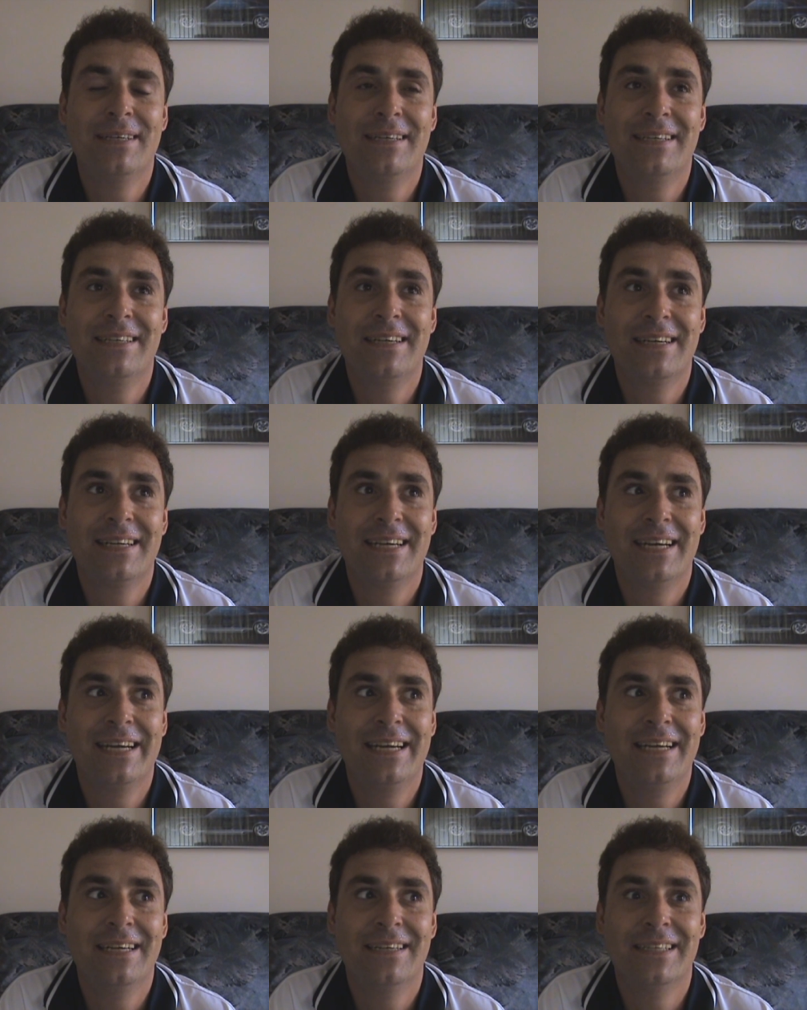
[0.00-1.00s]

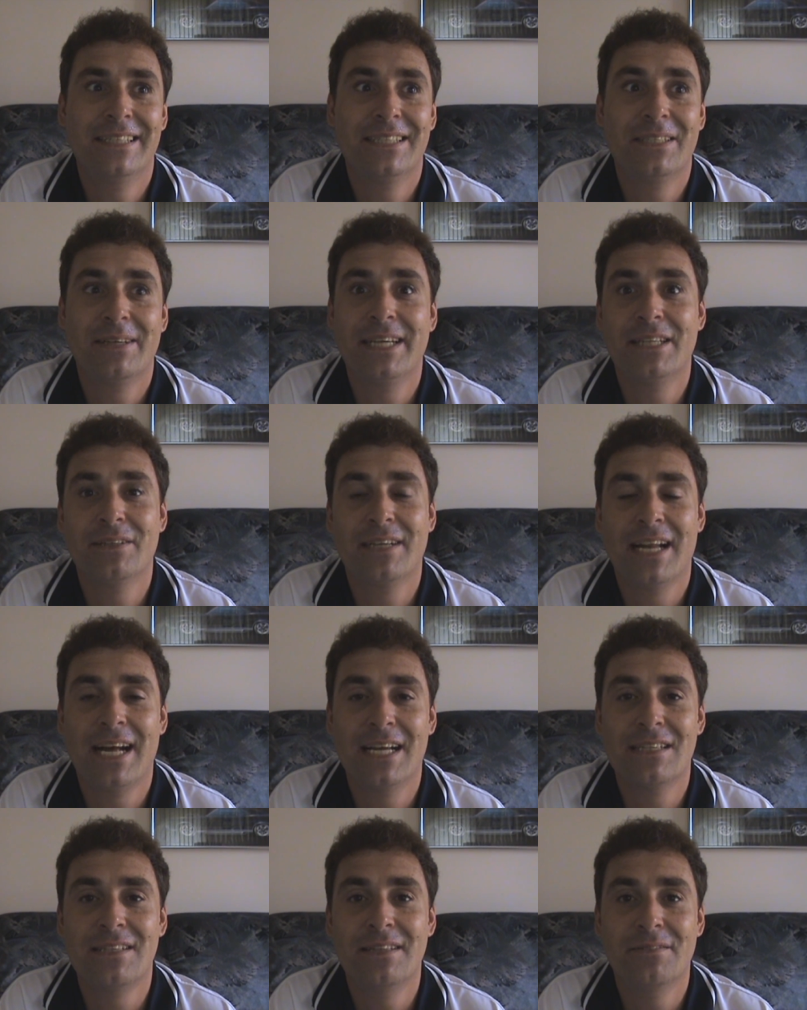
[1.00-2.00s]
Okay, so I get the
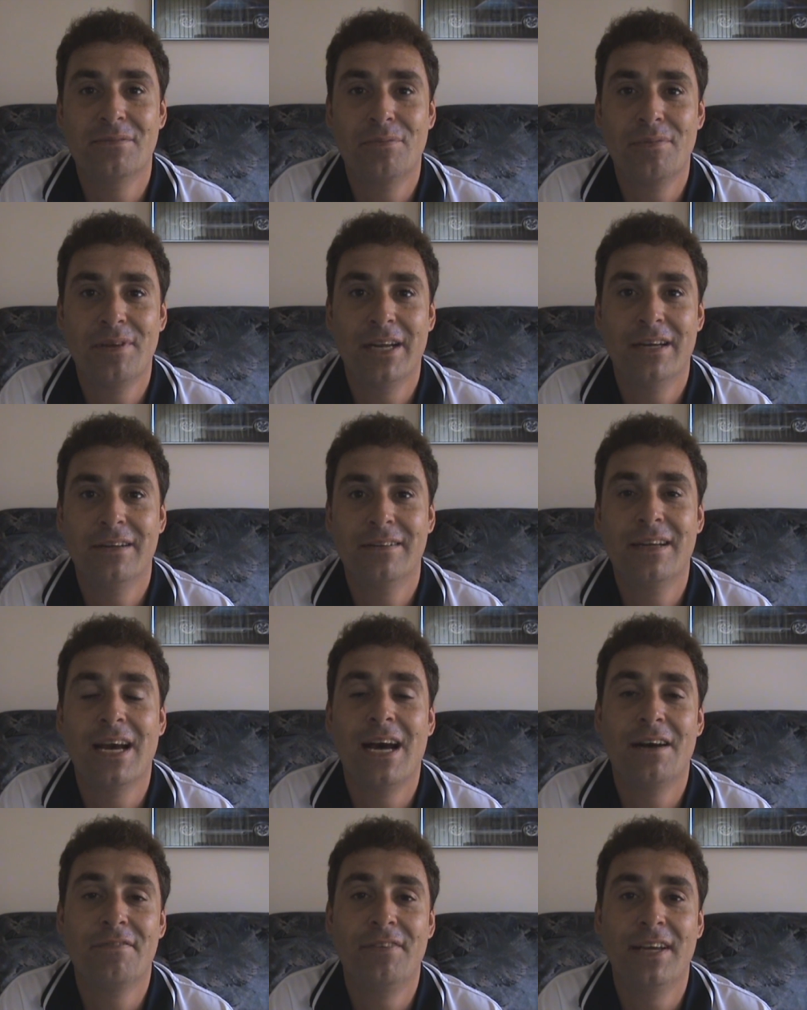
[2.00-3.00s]
glass in the, you know,
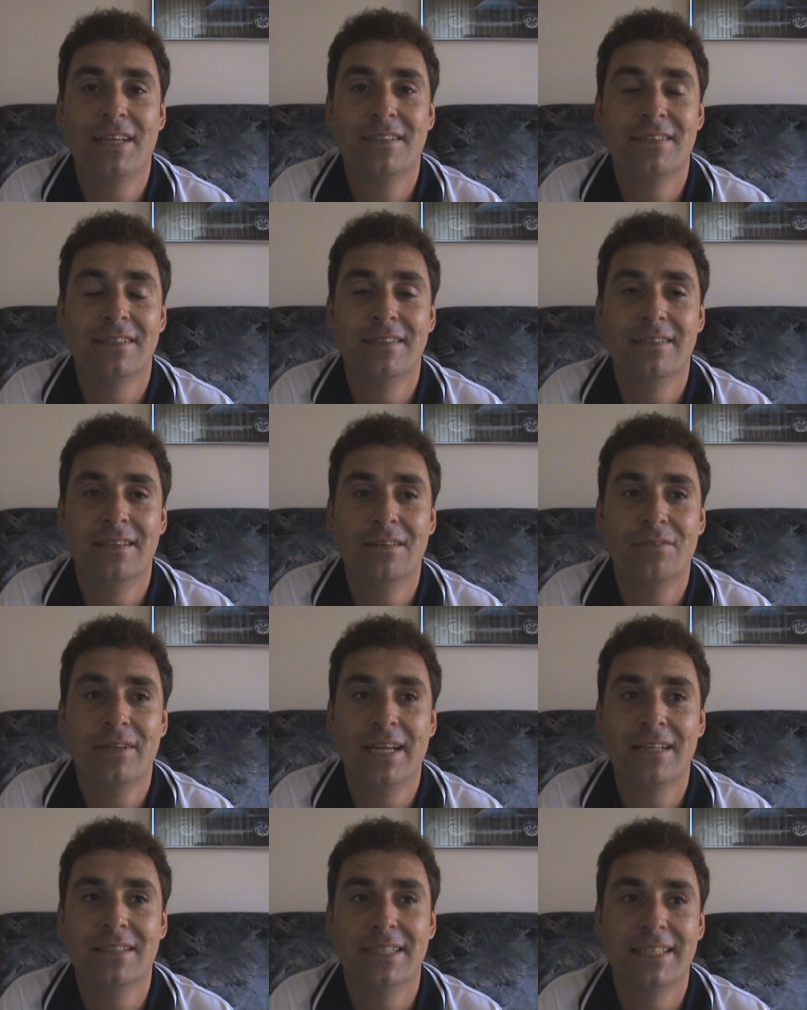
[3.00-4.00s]
car fixed and
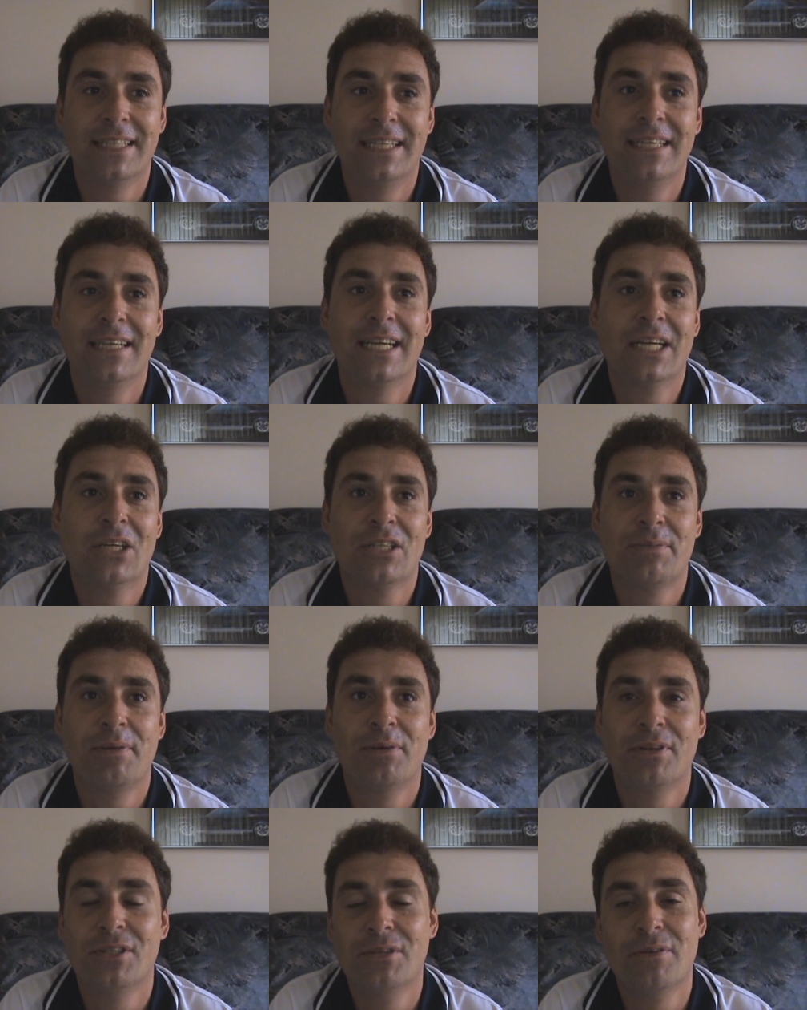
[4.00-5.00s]
all that sort of thing. That cost
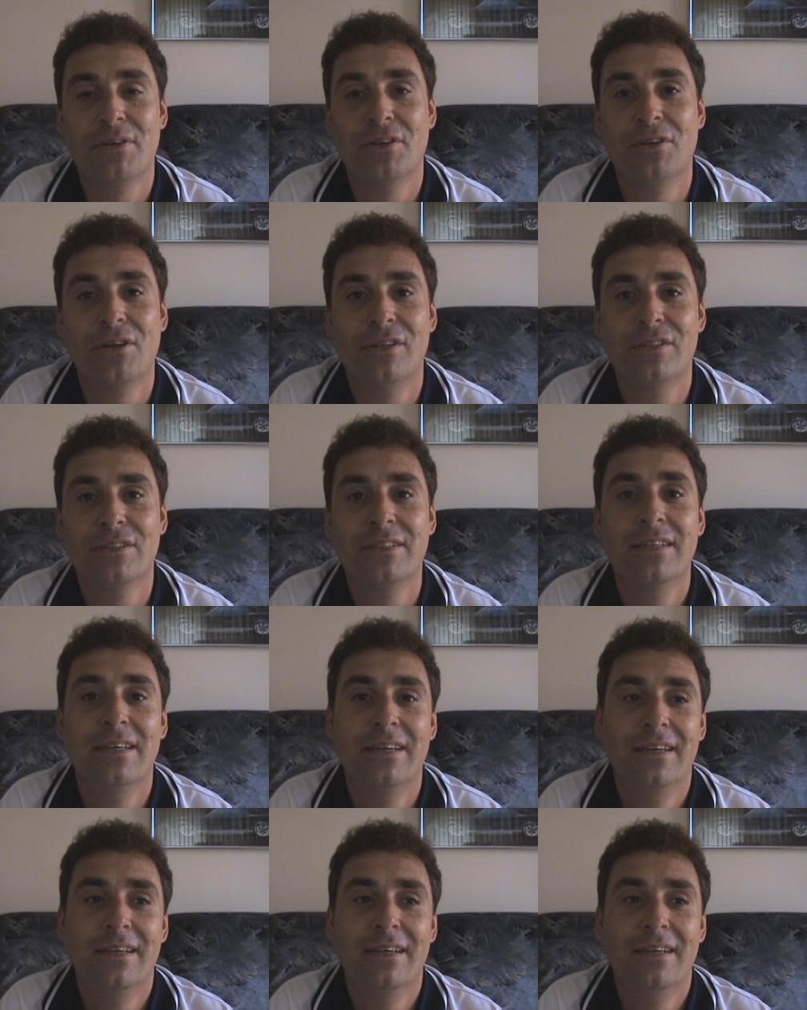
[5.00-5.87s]
me, what, $200.